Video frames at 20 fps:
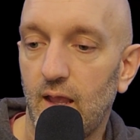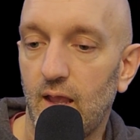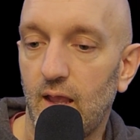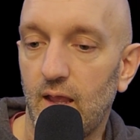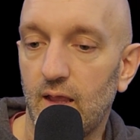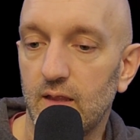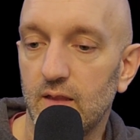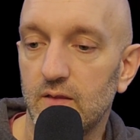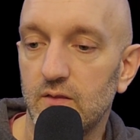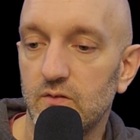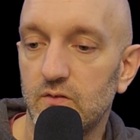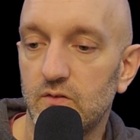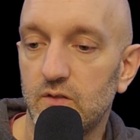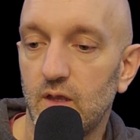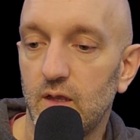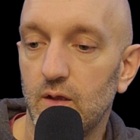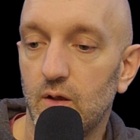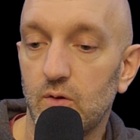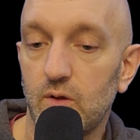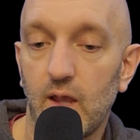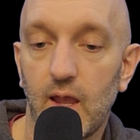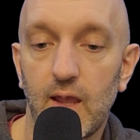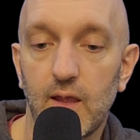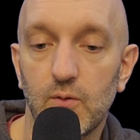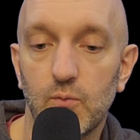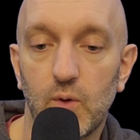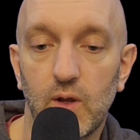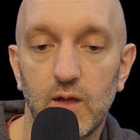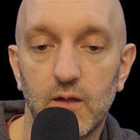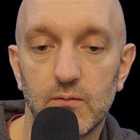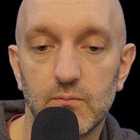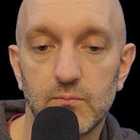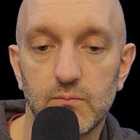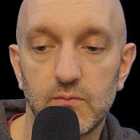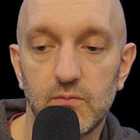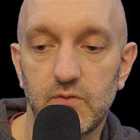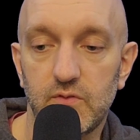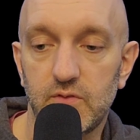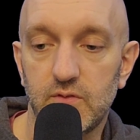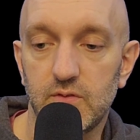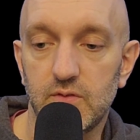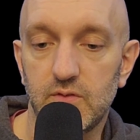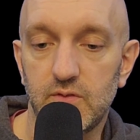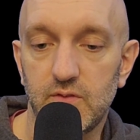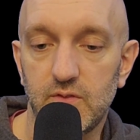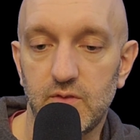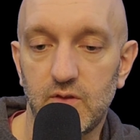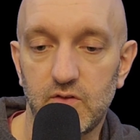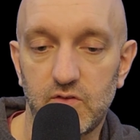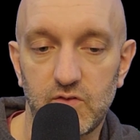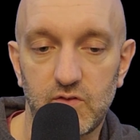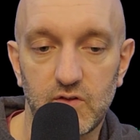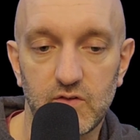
and say, okay, well, this